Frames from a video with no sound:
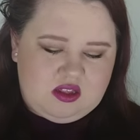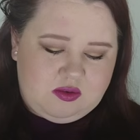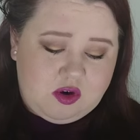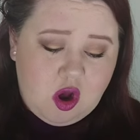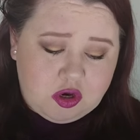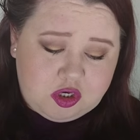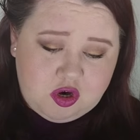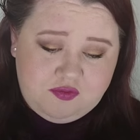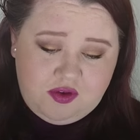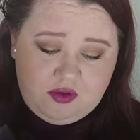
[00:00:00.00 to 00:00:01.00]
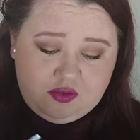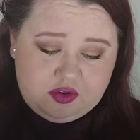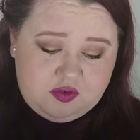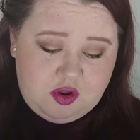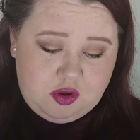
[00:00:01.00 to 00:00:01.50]
So I'm not sure if I'll
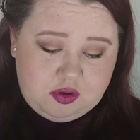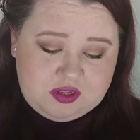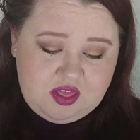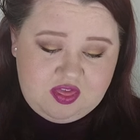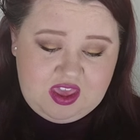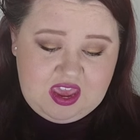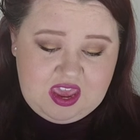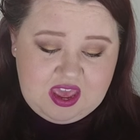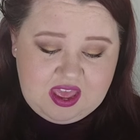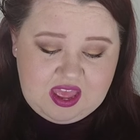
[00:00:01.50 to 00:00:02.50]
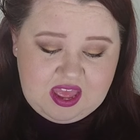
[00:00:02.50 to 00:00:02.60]
use the,